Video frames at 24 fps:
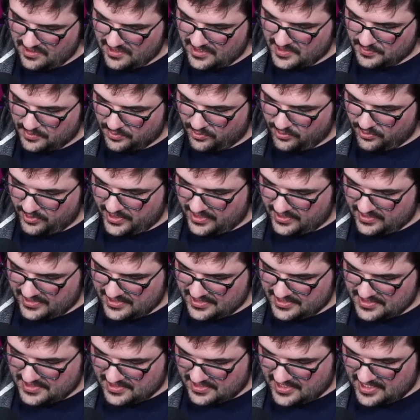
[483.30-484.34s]
And the point
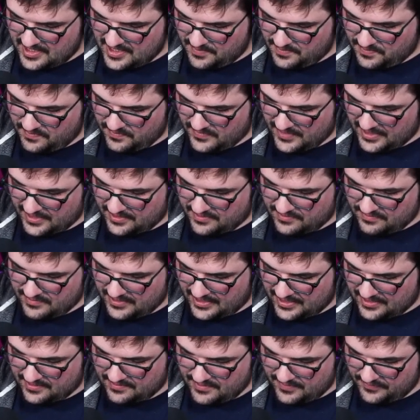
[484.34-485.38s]
is to keep, like
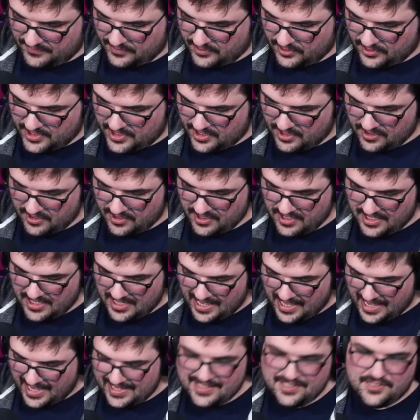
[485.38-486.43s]
if you look here,
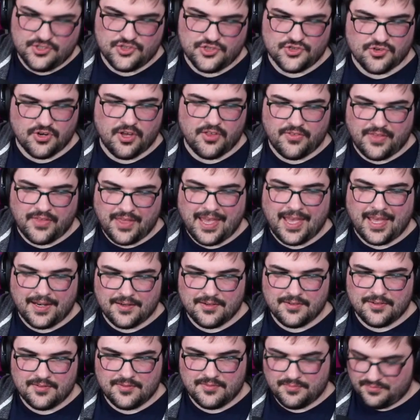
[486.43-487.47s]
I didn't draw that.
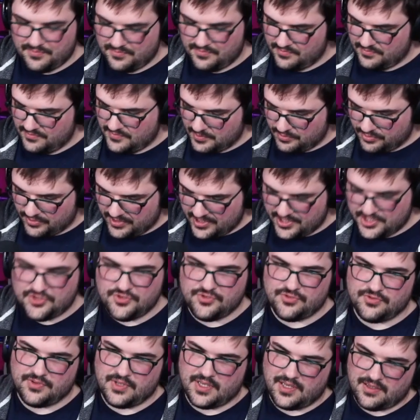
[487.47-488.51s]
The brush
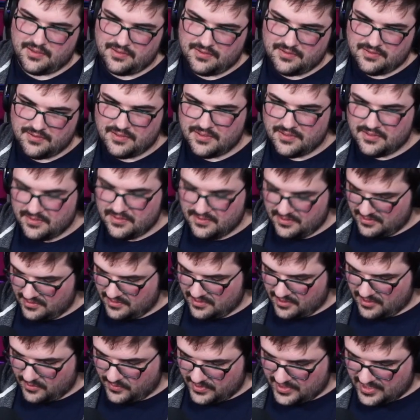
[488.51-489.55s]
drew that.
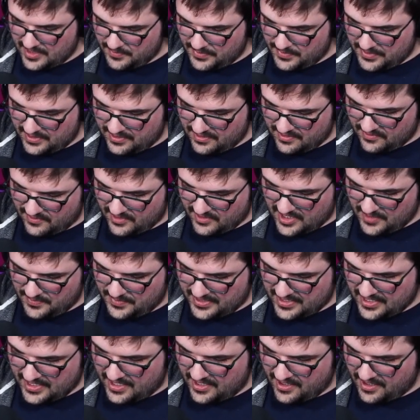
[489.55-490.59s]
You know, we keep it
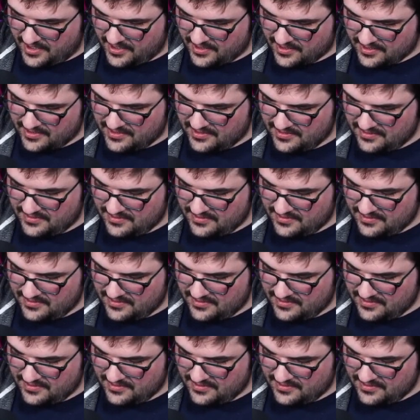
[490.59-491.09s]
chaotic.